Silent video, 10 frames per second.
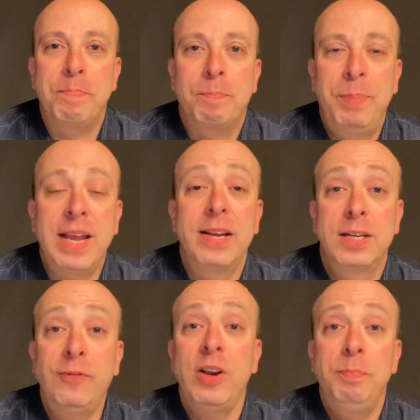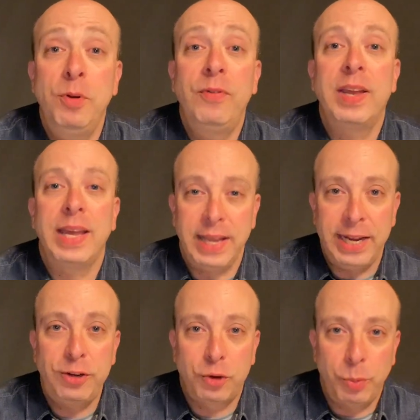pick a different movie
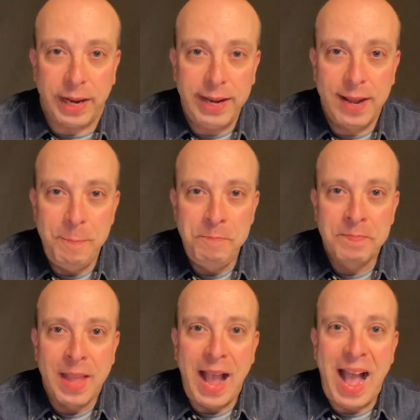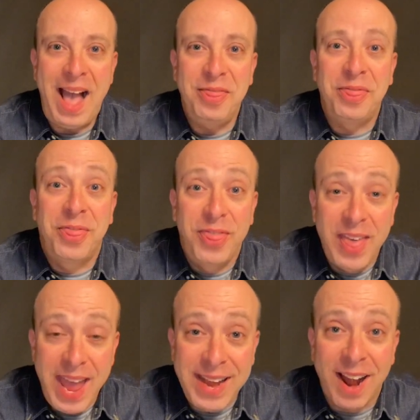each week, and
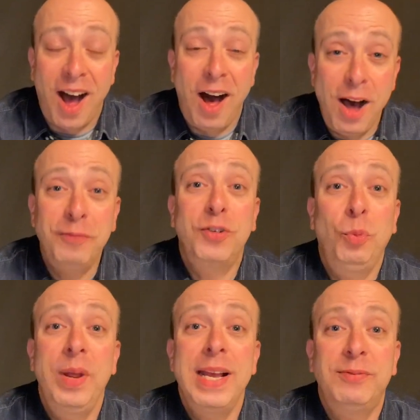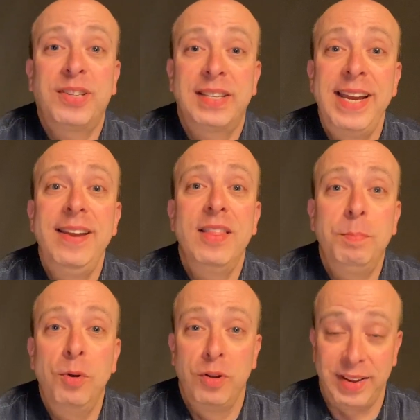then after we have seen the
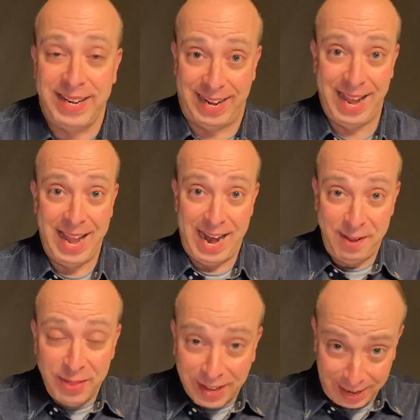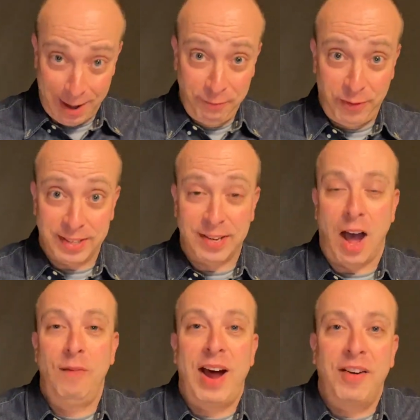movie in the comfort
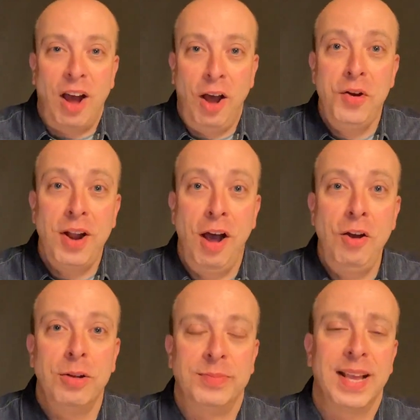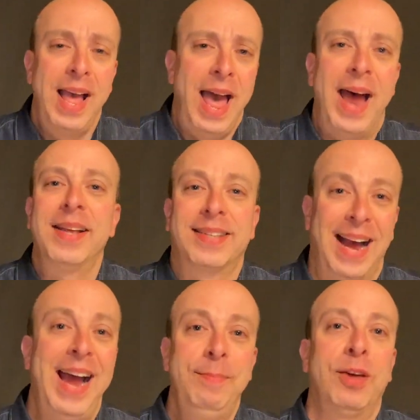of our own homes at a
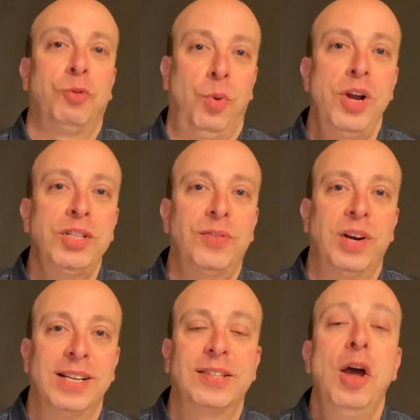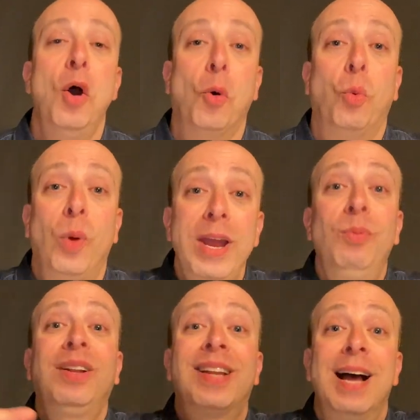time that works for us, we
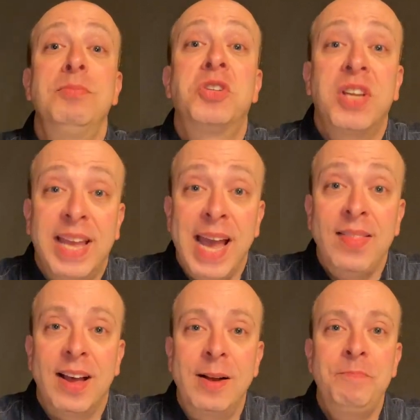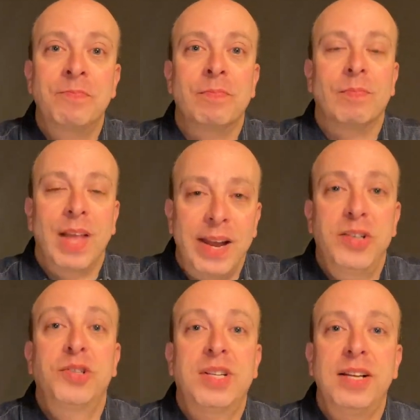will come together and
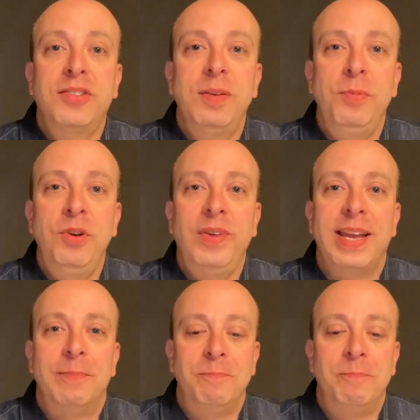discuss the movie.